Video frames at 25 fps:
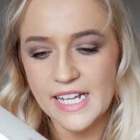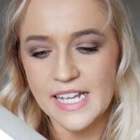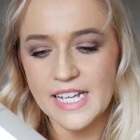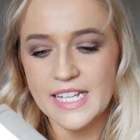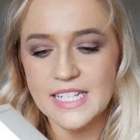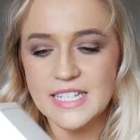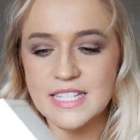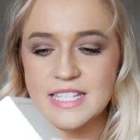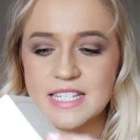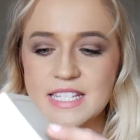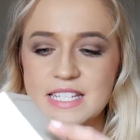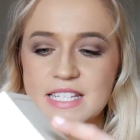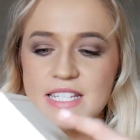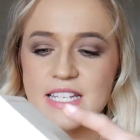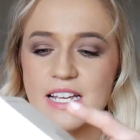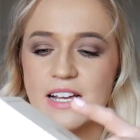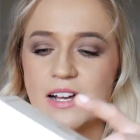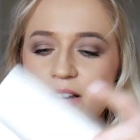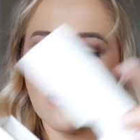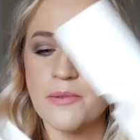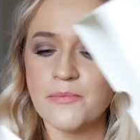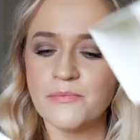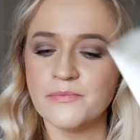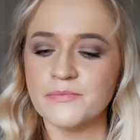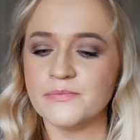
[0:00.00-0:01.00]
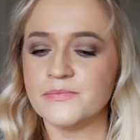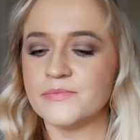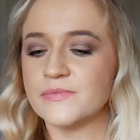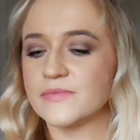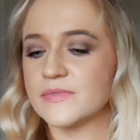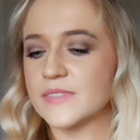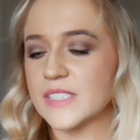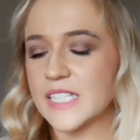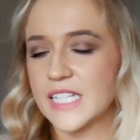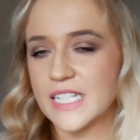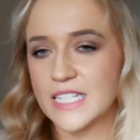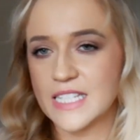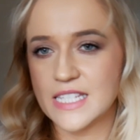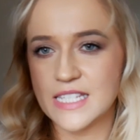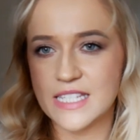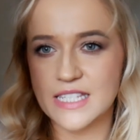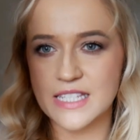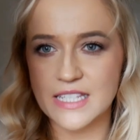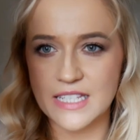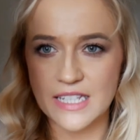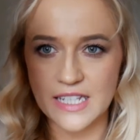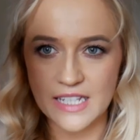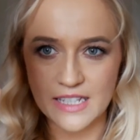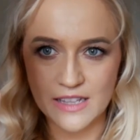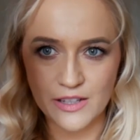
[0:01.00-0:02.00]

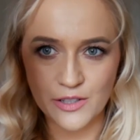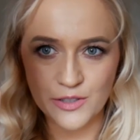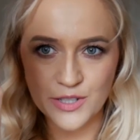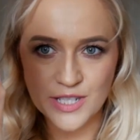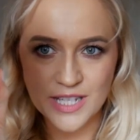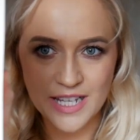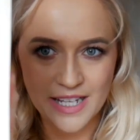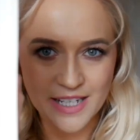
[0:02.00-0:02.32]
It looks